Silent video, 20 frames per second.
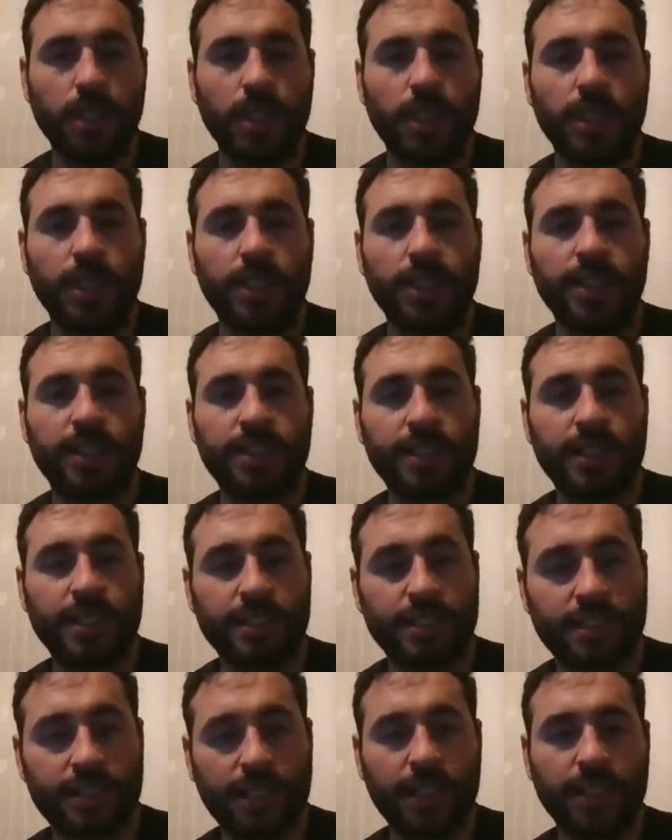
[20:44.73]
and it's
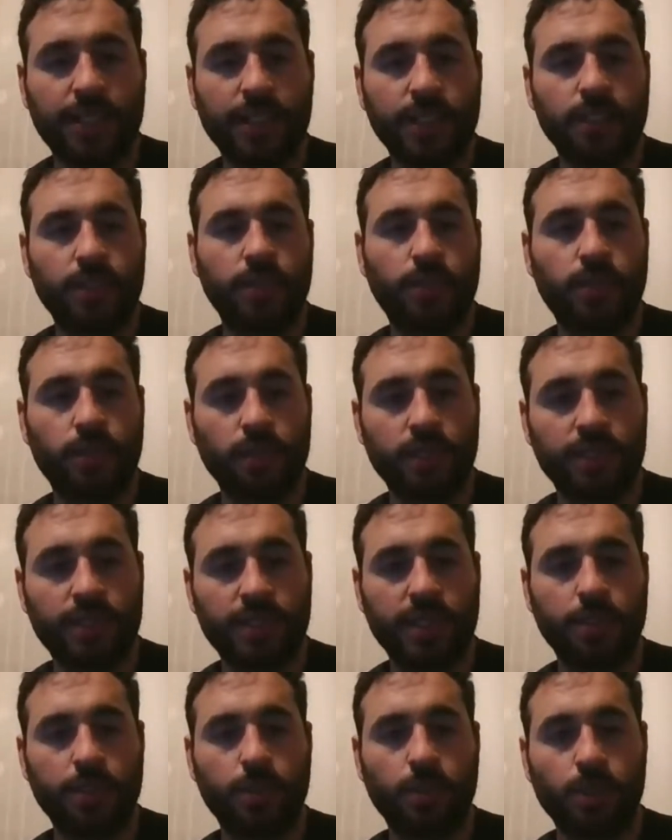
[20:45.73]
exactly for the
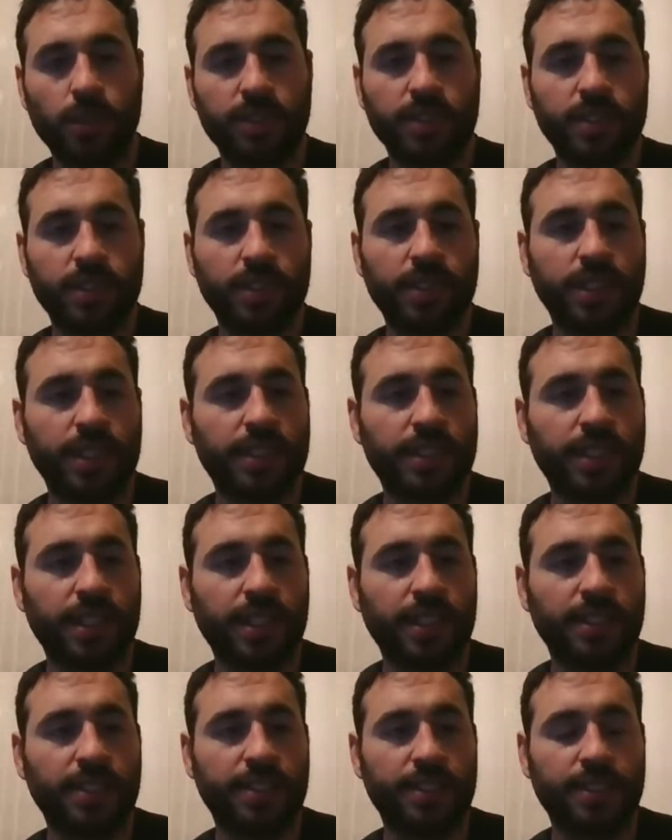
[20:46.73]
same reason. It
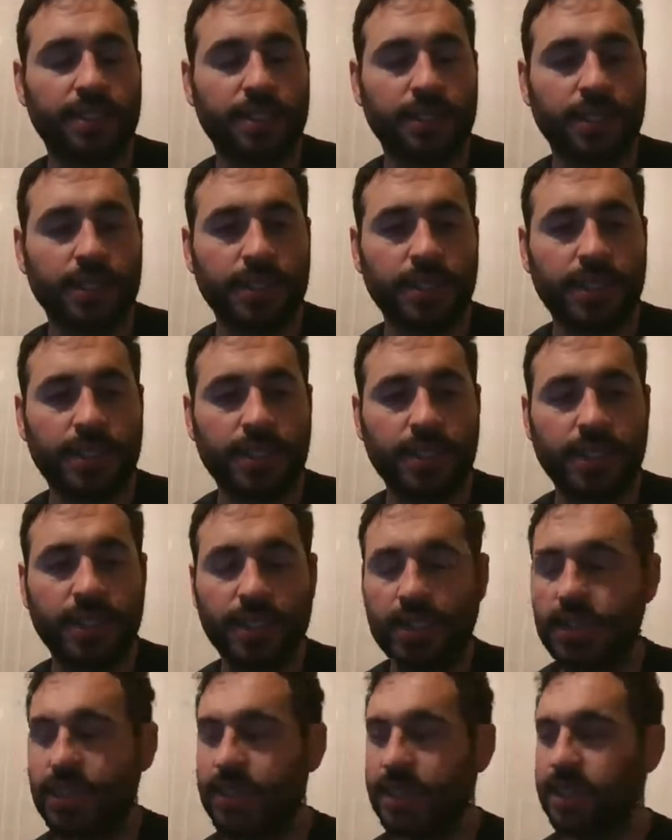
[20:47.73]
has the
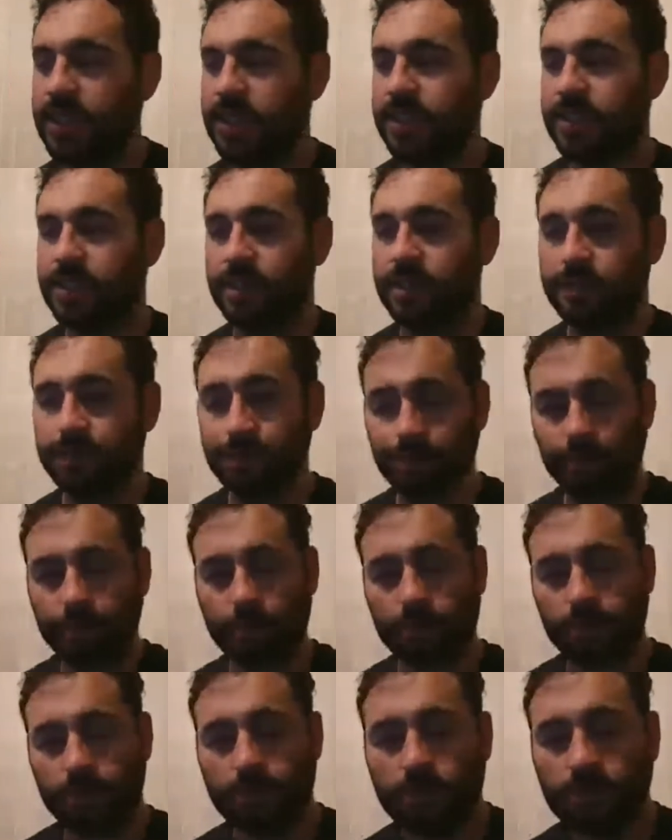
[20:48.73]
thing is
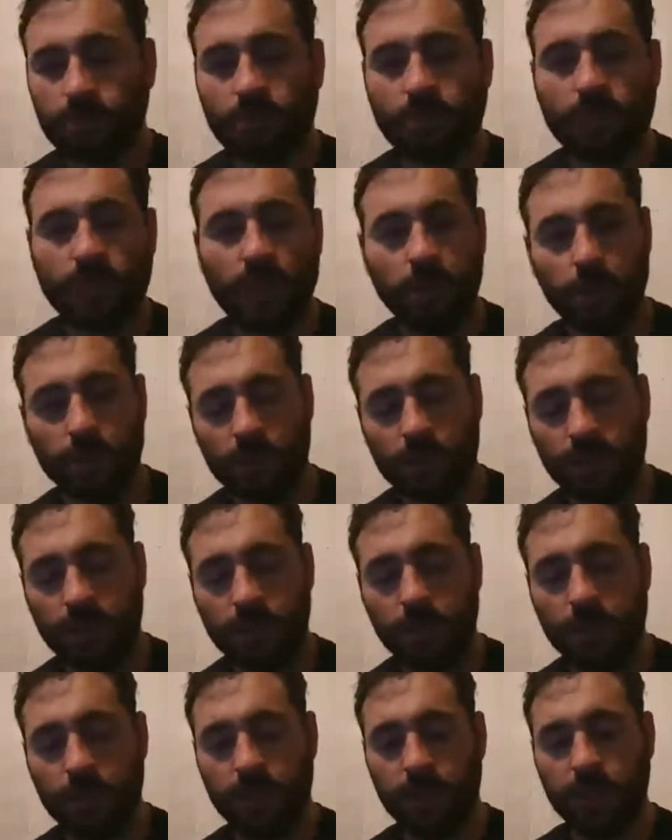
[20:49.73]

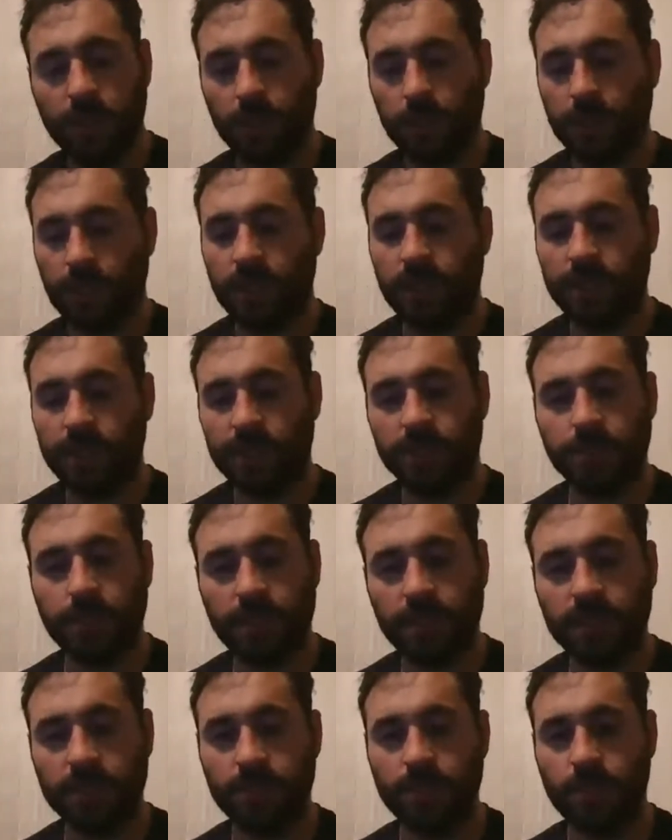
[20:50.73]
behind the
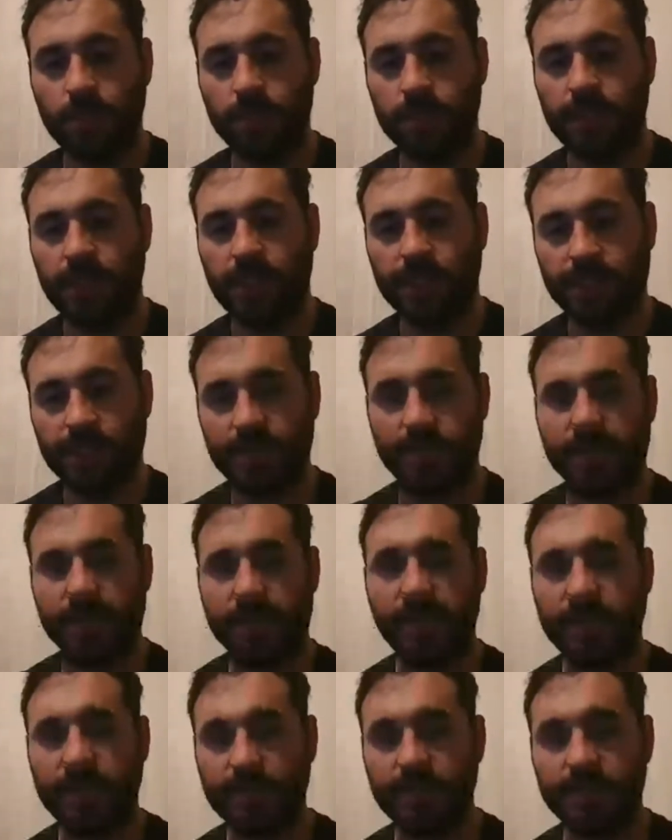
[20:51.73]
manifold there's a
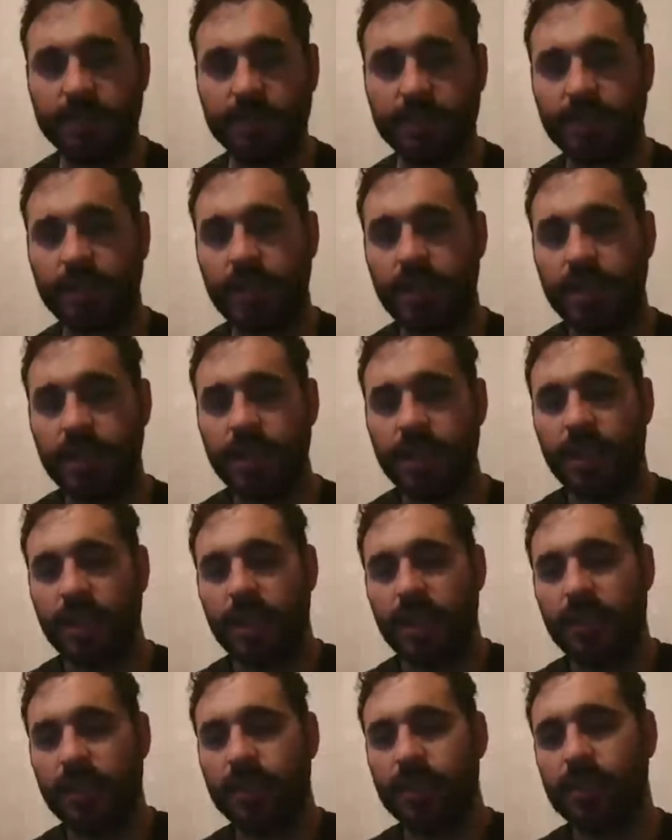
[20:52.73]
science,
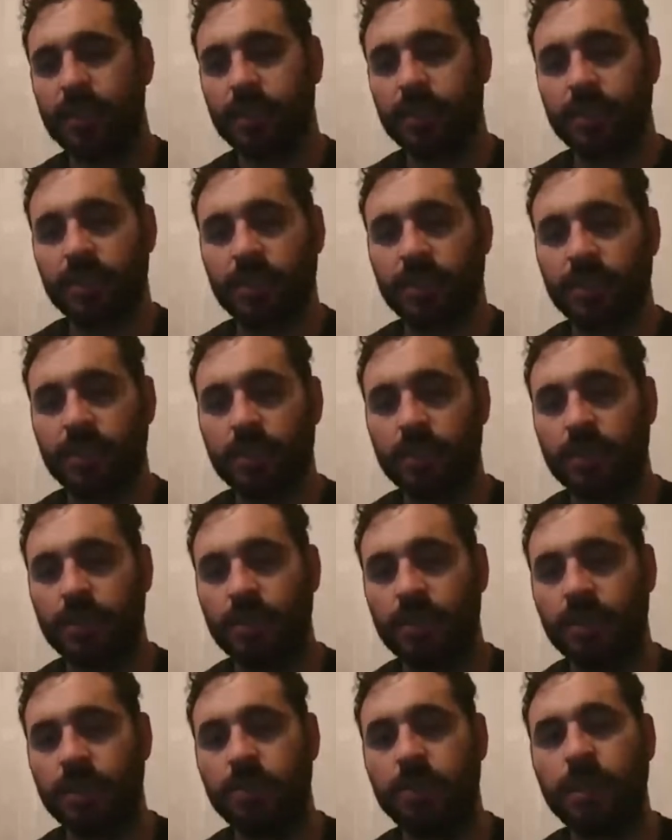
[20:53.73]
and the
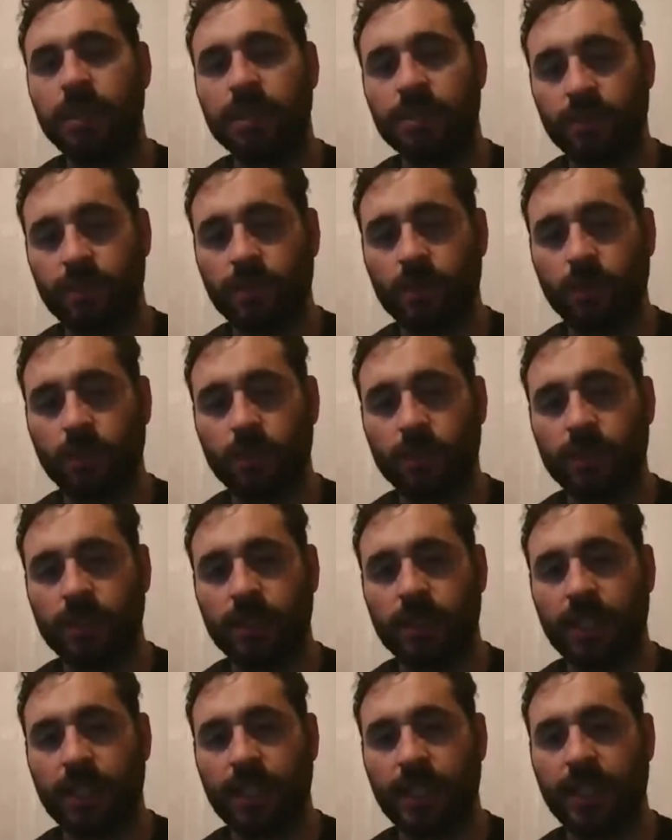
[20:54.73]
manifold
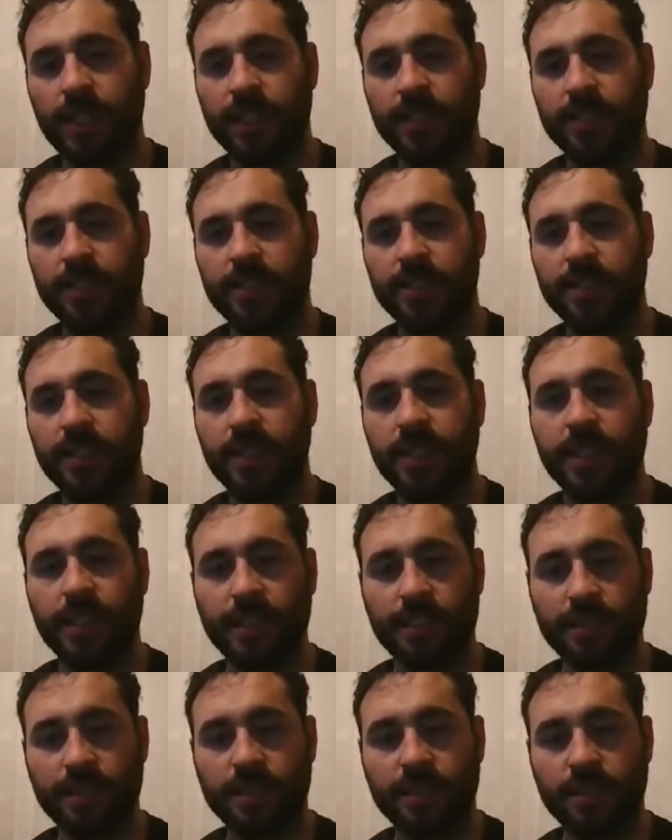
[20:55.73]
has
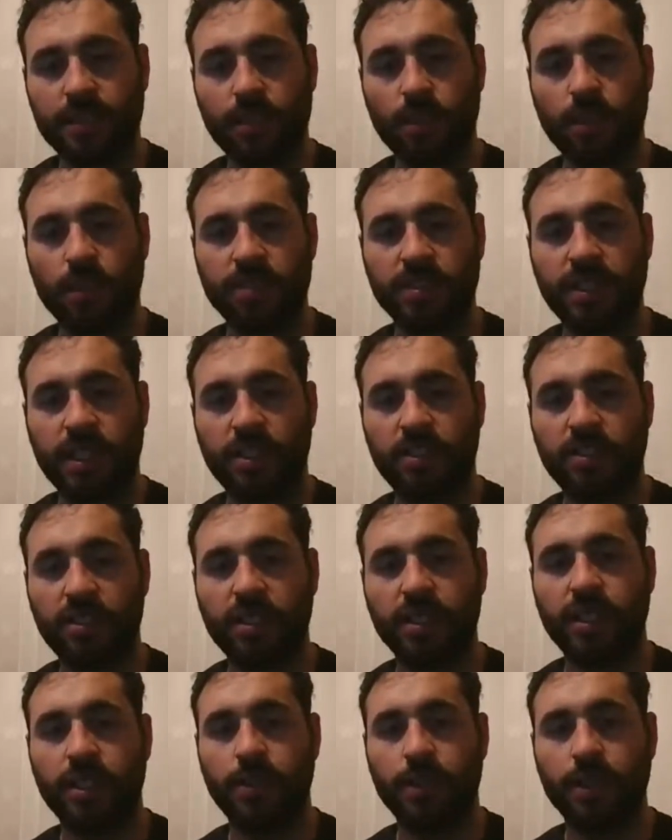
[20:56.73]
less
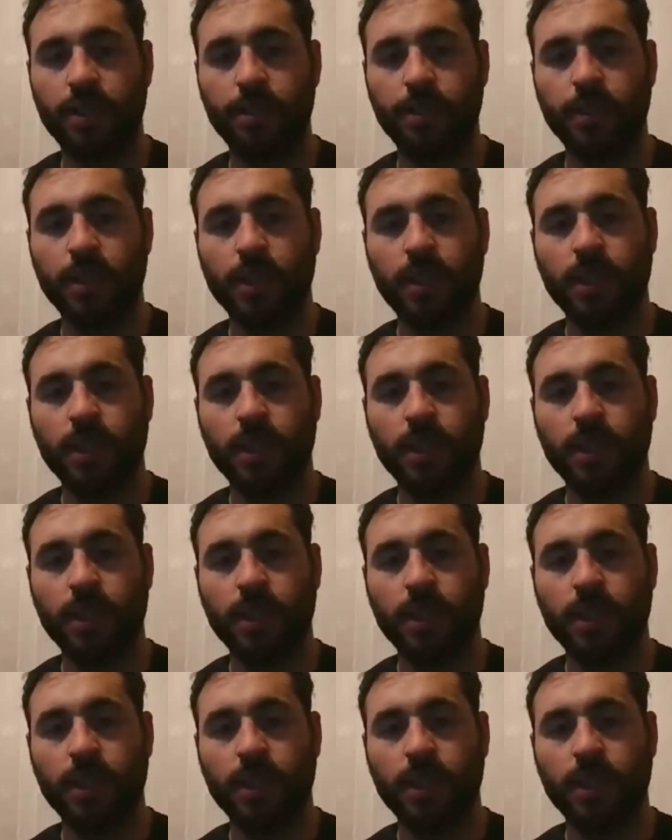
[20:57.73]
cross-sectional area.